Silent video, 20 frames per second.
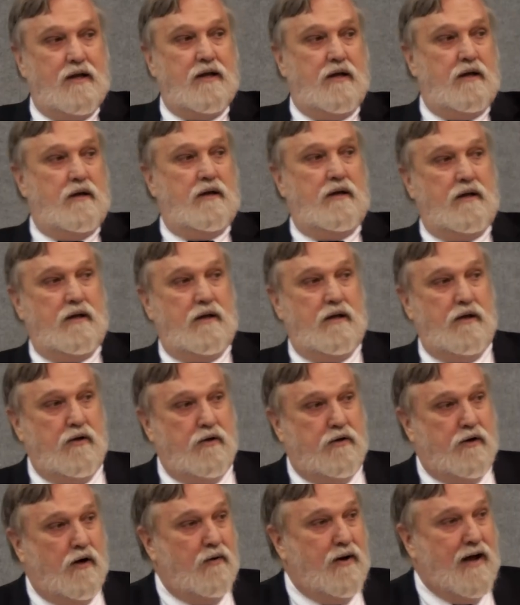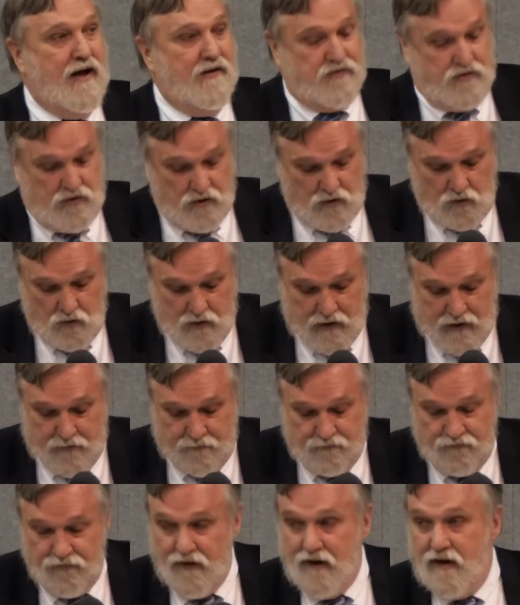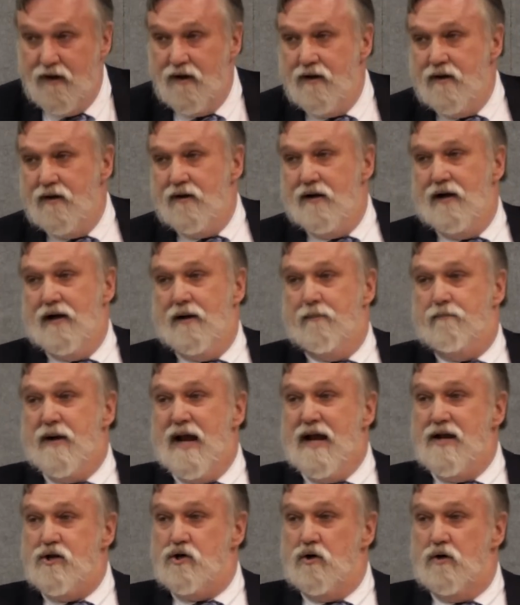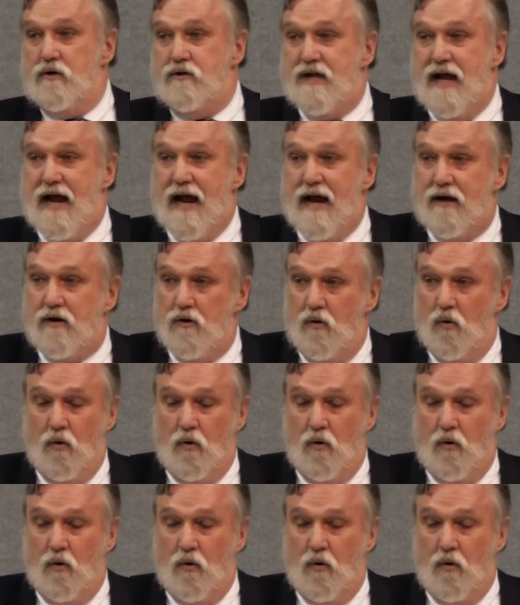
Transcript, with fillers: you don't have to um, uh, paint your tank